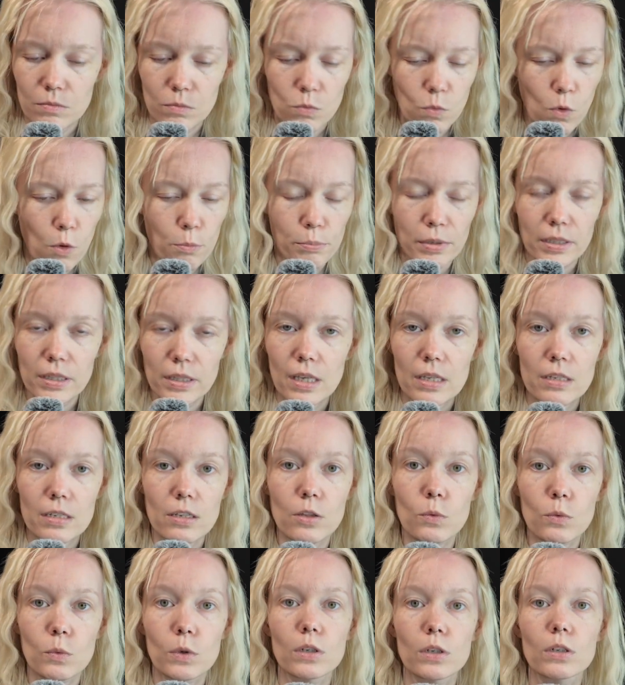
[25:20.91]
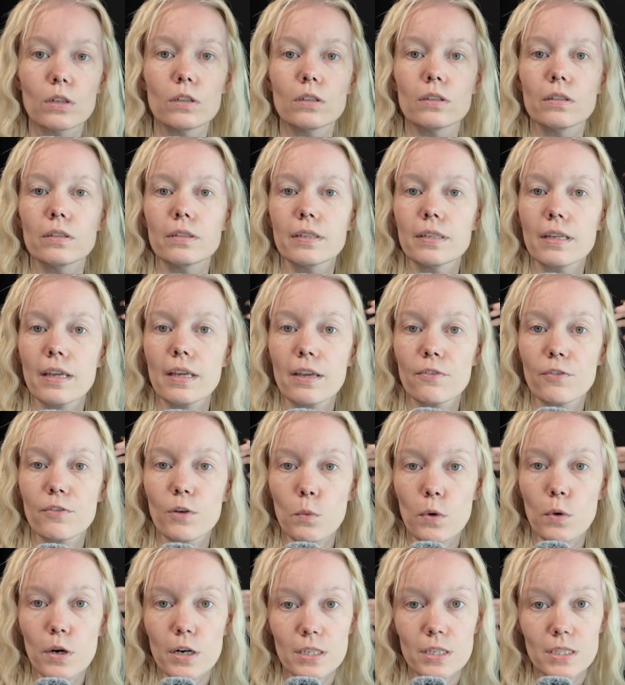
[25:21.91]
Won't be the end of the world. If
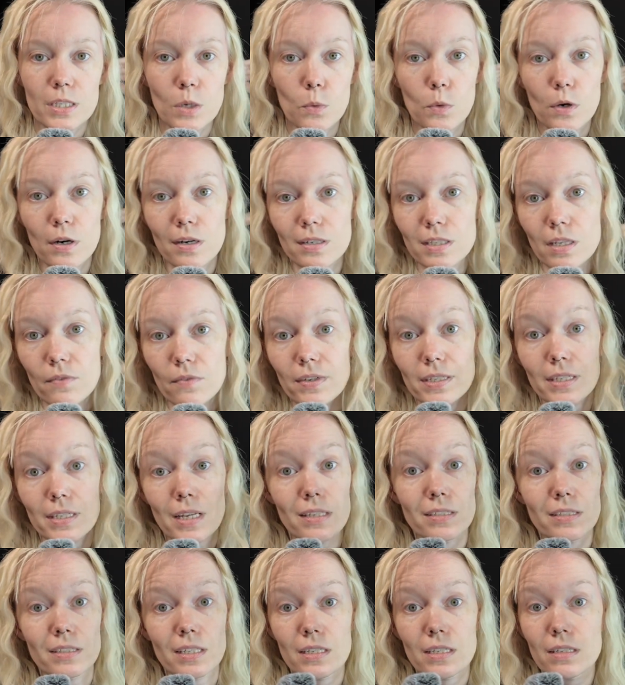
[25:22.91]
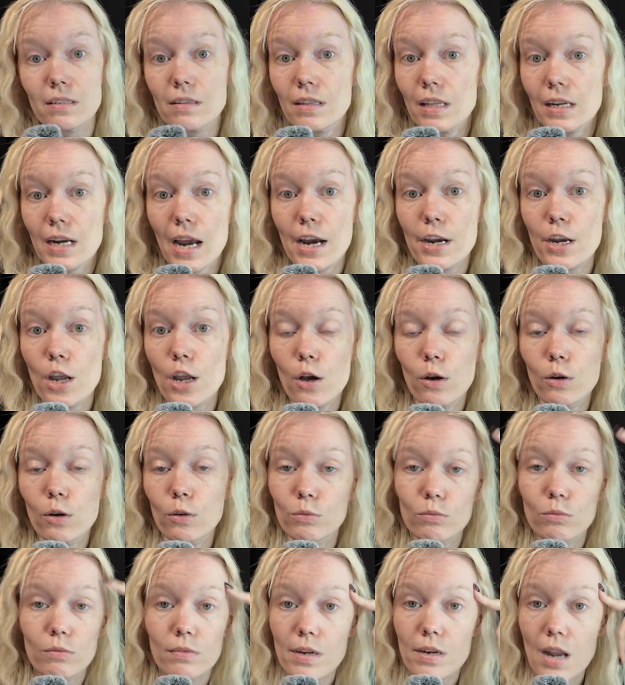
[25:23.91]
it works, it works. If it doesn't, then I
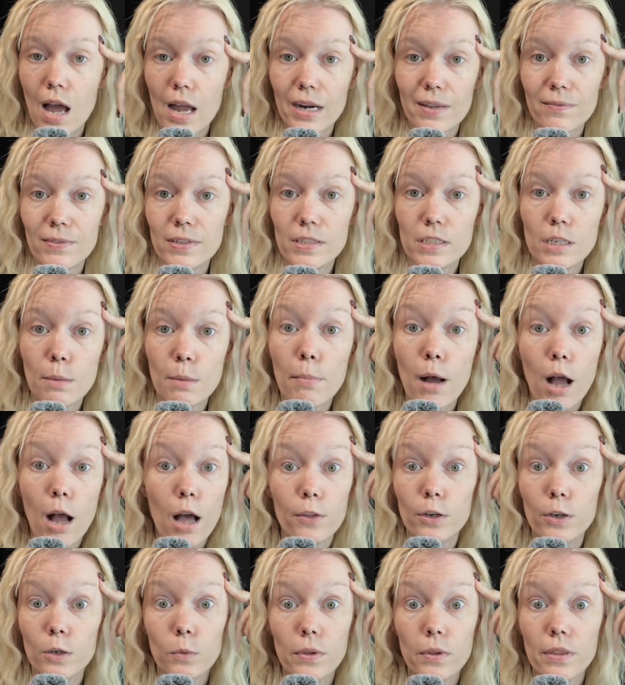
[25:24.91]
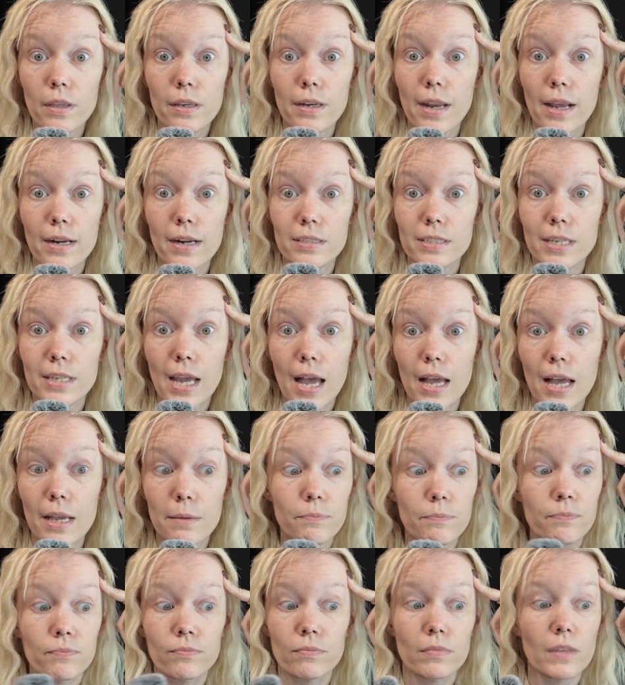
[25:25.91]
know not even to bother with it next
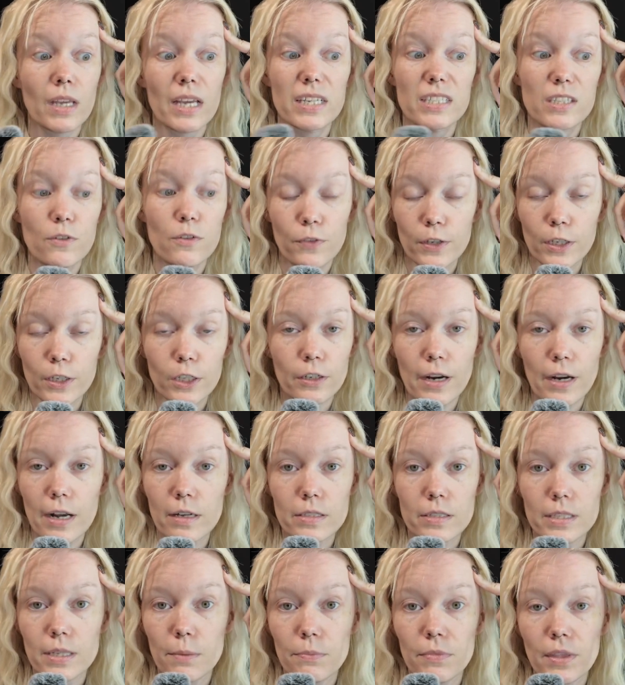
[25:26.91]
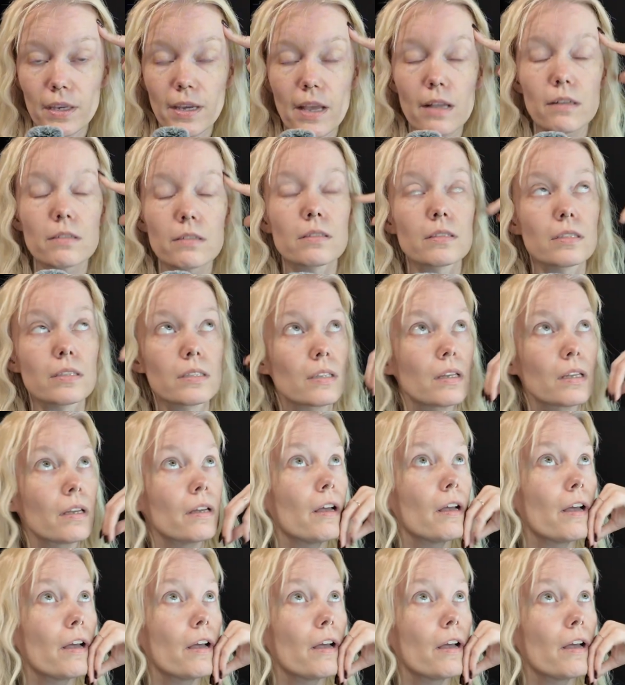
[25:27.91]
time and to figure out something else.